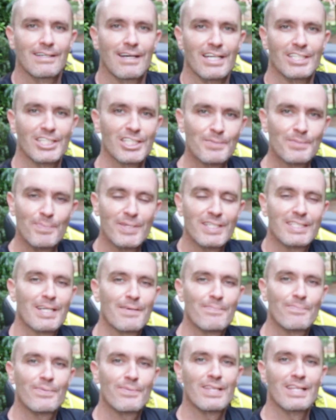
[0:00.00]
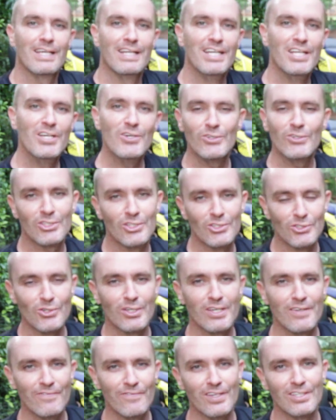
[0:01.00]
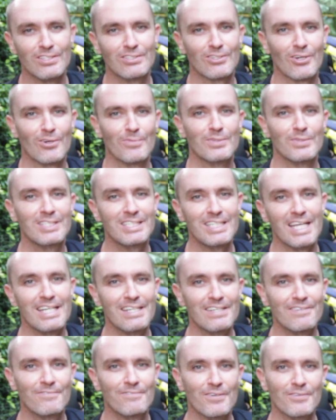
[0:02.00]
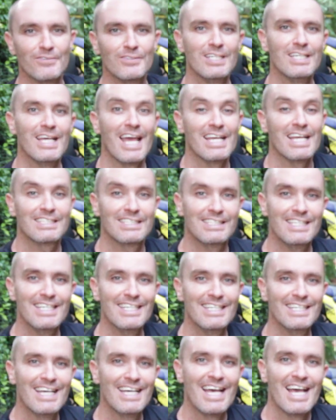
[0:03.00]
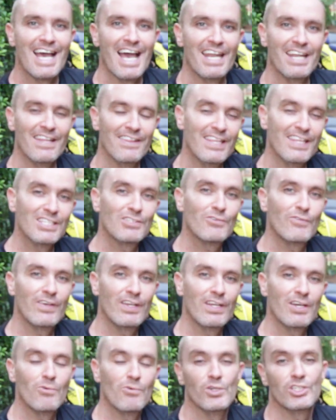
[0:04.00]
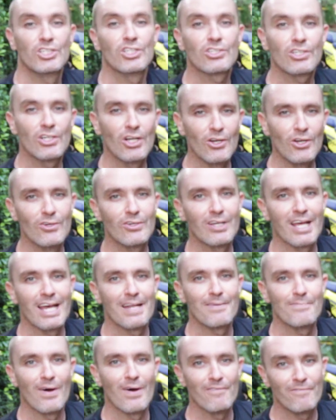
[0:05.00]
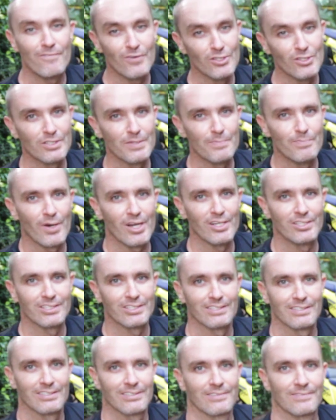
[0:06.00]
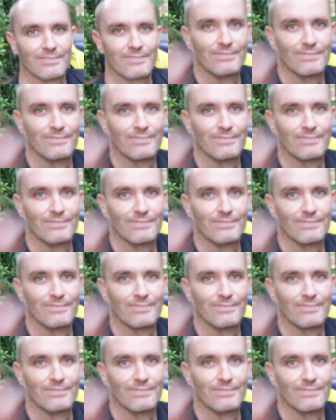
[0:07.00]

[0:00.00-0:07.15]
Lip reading: I just picked up the new Suzuki VStrom 1050 XT, and in this video we're just going to look at my first impressions.